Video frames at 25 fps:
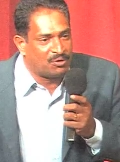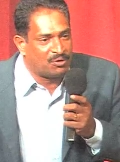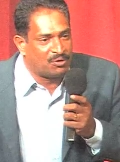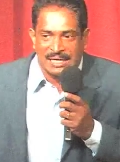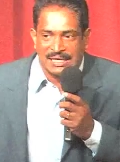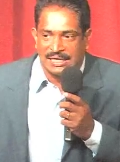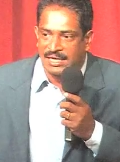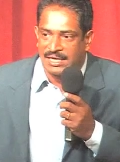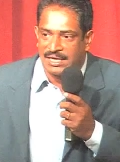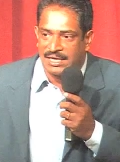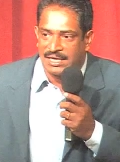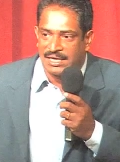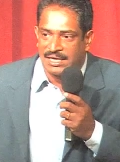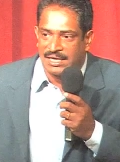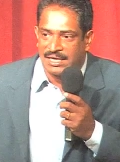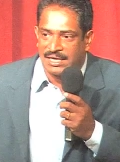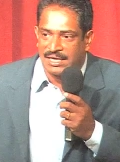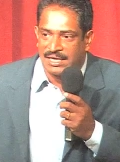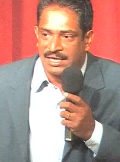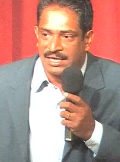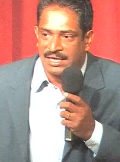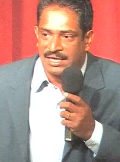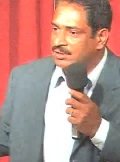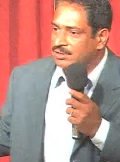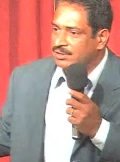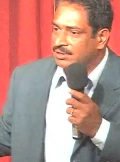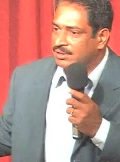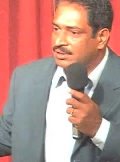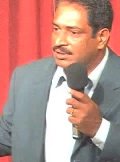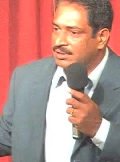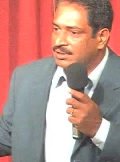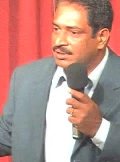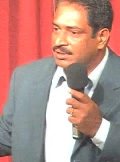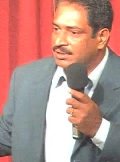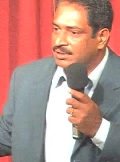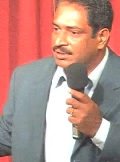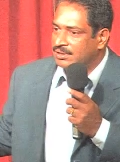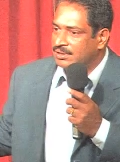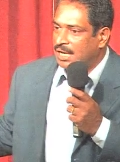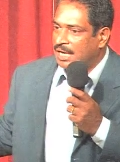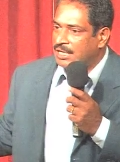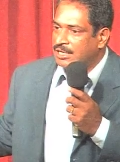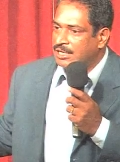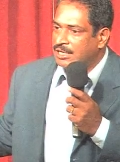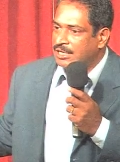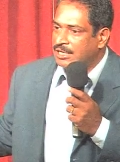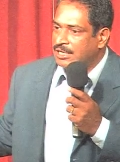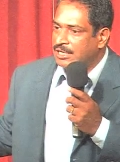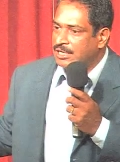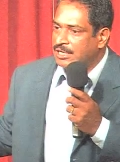make anybody walk. I
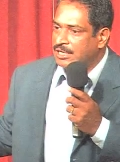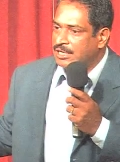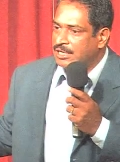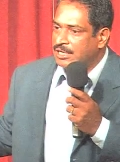know that.